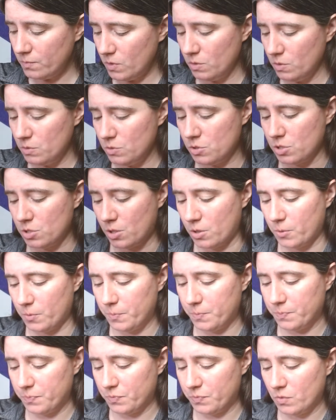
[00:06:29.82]
So,
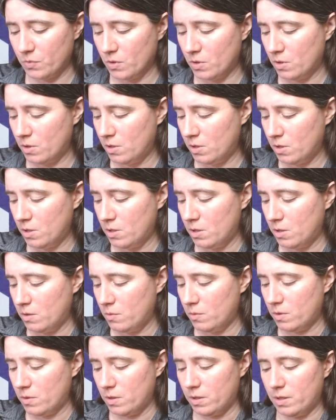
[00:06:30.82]

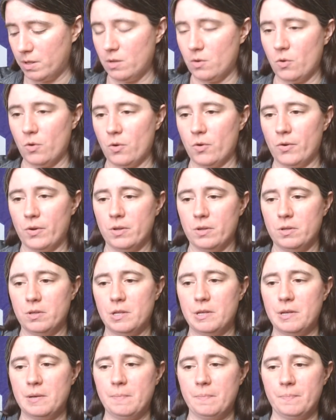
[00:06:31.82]
get our
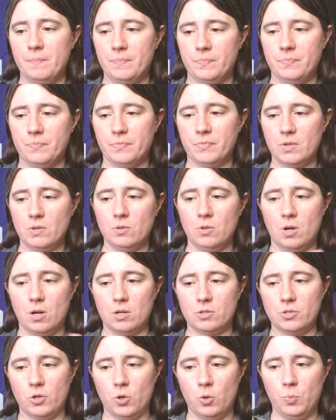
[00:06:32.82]
gun
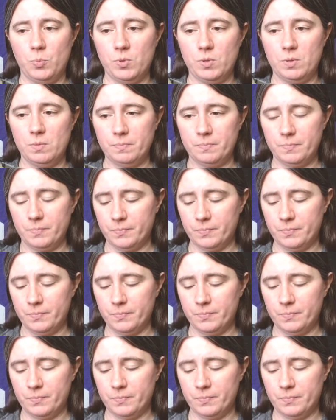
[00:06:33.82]
locked open.